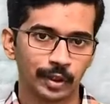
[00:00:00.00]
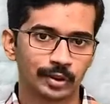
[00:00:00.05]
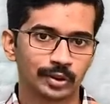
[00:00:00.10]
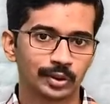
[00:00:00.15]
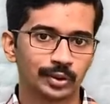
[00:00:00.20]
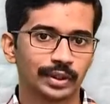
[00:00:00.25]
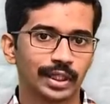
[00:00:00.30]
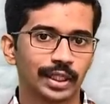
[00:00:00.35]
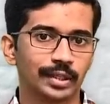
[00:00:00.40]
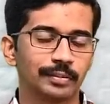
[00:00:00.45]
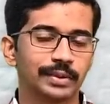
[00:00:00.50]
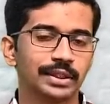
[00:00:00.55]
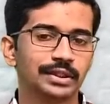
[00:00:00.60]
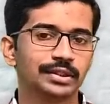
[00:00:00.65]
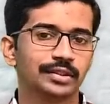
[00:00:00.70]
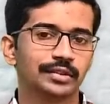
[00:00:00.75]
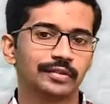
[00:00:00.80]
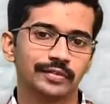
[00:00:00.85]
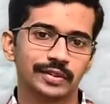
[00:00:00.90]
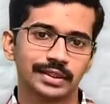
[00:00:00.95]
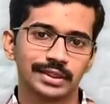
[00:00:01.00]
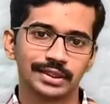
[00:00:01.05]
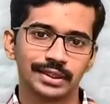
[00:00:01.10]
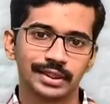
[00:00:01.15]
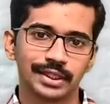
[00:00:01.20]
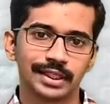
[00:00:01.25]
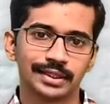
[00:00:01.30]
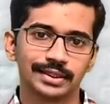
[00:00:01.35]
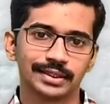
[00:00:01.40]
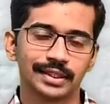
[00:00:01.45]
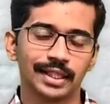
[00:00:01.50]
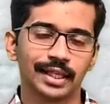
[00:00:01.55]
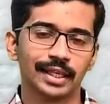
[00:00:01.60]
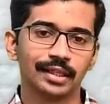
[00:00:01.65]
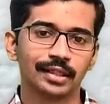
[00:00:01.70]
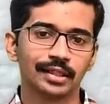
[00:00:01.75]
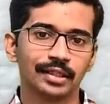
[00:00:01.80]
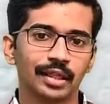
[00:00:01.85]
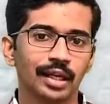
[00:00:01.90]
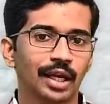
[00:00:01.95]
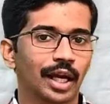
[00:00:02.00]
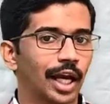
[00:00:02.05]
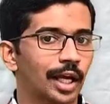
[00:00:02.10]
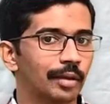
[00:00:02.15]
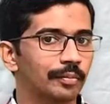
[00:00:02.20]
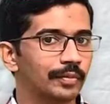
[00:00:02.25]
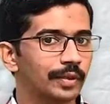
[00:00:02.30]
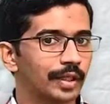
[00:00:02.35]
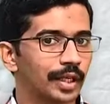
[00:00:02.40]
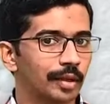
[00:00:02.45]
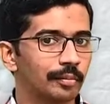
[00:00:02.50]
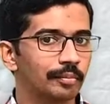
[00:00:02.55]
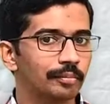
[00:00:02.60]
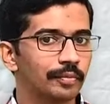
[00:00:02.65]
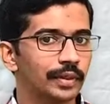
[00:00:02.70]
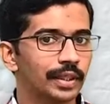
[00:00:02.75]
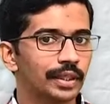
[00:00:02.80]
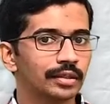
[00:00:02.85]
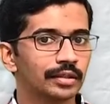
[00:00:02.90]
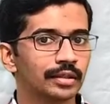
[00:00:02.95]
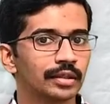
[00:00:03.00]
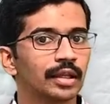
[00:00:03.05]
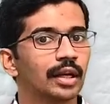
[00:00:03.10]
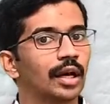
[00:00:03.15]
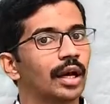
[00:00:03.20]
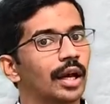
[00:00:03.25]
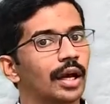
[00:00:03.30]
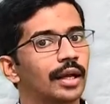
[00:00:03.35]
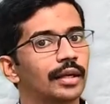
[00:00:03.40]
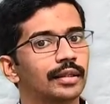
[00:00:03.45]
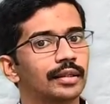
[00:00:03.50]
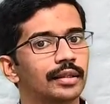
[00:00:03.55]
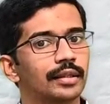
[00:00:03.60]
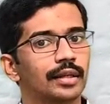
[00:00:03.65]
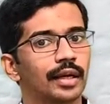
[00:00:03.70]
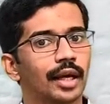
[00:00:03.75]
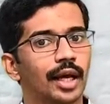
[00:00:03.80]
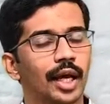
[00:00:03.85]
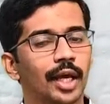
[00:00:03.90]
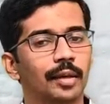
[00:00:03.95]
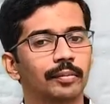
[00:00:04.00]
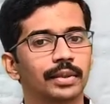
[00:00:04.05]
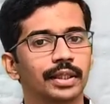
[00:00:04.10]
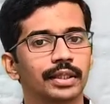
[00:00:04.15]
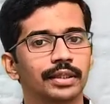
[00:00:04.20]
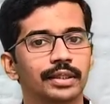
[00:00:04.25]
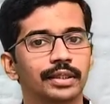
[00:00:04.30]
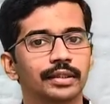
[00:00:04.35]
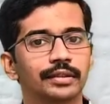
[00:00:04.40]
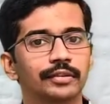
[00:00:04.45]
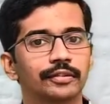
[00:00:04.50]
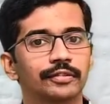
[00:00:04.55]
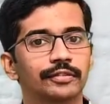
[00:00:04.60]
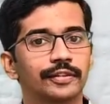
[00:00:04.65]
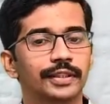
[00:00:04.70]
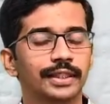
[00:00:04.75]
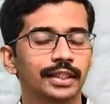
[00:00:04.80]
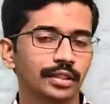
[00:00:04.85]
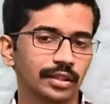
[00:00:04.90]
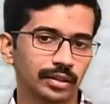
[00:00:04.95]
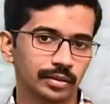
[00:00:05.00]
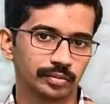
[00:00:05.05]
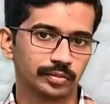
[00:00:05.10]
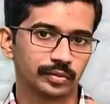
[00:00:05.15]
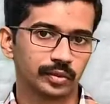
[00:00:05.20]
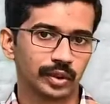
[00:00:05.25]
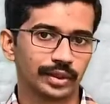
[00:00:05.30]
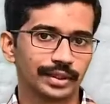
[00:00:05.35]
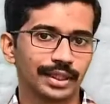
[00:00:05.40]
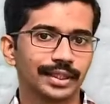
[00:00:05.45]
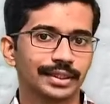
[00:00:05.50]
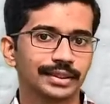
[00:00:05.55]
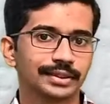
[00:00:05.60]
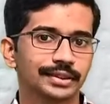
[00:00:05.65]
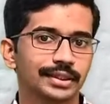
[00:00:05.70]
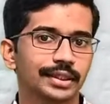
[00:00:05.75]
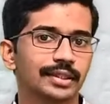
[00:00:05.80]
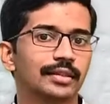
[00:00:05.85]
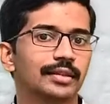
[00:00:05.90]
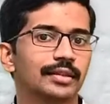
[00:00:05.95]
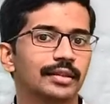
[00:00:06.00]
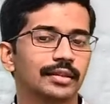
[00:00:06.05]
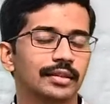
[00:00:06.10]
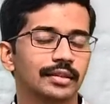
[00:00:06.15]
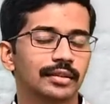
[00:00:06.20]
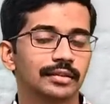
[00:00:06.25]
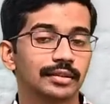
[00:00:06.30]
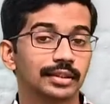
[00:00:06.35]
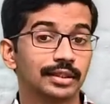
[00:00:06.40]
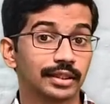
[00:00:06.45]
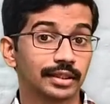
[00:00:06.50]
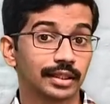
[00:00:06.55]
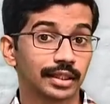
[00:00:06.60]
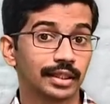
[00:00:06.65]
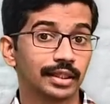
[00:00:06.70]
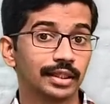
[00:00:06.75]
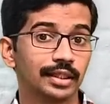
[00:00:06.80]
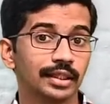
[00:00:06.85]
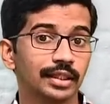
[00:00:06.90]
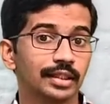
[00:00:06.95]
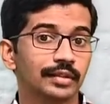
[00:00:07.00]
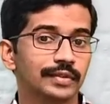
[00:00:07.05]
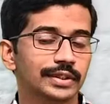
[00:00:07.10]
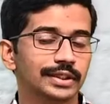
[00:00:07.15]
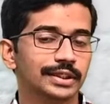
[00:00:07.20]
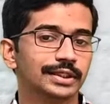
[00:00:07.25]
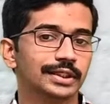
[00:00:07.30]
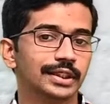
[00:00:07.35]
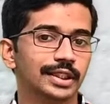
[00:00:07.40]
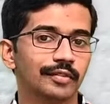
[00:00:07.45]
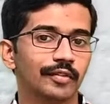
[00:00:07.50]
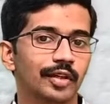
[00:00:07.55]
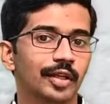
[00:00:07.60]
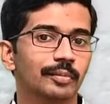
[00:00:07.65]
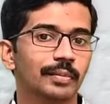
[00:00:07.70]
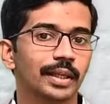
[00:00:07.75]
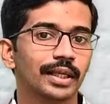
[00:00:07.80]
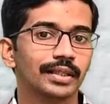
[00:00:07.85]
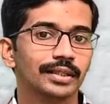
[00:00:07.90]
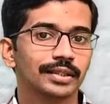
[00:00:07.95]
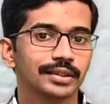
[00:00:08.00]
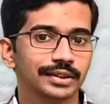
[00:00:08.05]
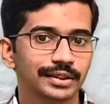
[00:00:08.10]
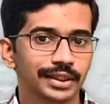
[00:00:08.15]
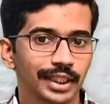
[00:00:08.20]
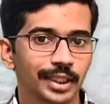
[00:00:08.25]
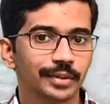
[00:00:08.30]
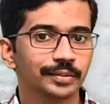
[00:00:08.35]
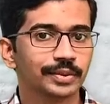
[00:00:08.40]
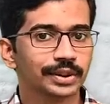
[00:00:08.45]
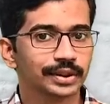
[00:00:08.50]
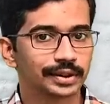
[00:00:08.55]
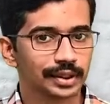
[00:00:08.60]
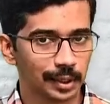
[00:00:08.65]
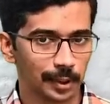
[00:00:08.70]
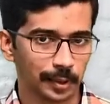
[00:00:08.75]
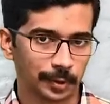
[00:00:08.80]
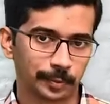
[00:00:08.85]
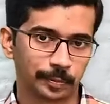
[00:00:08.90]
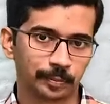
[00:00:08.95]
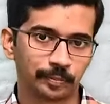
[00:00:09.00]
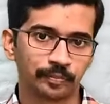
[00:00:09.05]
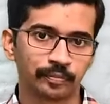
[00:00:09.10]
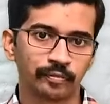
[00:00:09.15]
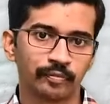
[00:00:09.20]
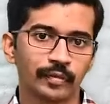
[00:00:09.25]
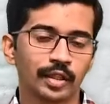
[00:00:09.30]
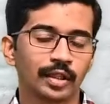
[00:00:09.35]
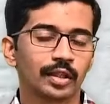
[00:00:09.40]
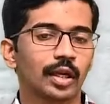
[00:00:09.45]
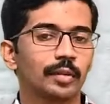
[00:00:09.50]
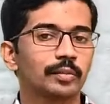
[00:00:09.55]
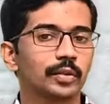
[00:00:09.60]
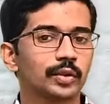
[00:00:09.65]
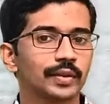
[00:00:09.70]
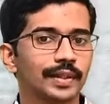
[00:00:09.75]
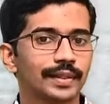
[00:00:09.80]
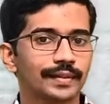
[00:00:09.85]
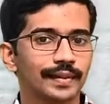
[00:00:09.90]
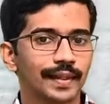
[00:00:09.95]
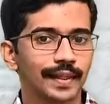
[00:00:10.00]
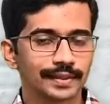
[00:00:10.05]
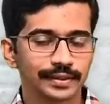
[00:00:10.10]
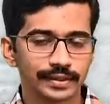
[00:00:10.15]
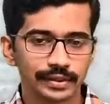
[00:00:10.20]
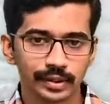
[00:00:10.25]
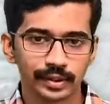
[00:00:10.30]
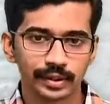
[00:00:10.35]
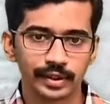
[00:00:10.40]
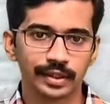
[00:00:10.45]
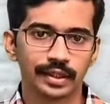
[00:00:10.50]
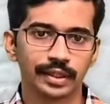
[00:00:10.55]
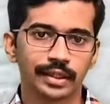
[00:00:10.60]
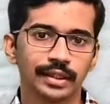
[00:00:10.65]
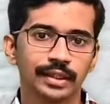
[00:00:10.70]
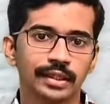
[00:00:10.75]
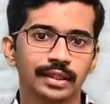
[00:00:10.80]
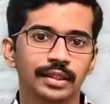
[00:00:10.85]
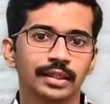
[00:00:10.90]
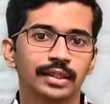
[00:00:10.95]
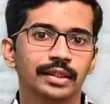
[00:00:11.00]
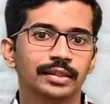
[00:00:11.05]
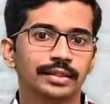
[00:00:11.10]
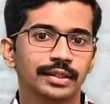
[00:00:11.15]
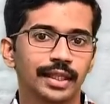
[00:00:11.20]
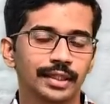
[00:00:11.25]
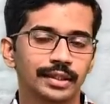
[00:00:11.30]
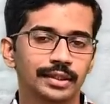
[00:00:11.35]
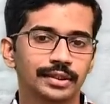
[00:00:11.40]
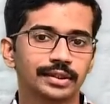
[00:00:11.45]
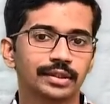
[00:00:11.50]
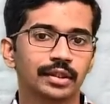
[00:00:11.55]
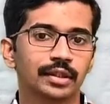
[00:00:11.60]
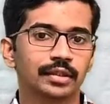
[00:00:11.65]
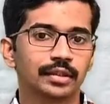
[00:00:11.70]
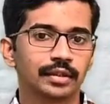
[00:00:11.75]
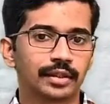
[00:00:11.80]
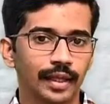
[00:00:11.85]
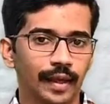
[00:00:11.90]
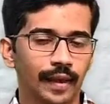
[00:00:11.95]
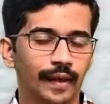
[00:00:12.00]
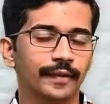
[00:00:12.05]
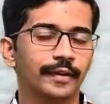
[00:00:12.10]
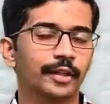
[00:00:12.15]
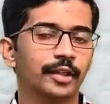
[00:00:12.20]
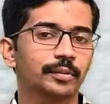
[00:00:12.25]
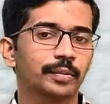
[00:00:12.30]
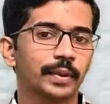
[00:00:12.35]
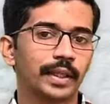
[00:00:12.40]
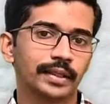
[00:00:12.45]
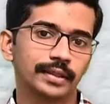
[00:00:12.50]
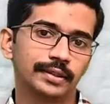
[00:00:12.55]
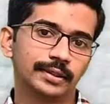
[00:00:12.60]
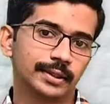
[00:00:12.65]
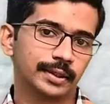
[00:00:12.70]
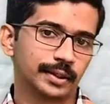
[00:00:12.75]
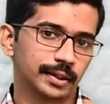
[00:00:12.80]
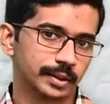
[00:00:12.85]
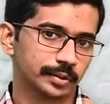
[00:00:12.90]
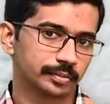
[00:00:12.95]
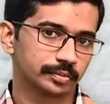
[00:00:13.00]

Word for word: So, that means we see a snake, I am trembling and I am getting fear. Okay, that is the uh, theory which is given by James Lange. Come to the next theory that is the Cannon Bard theory.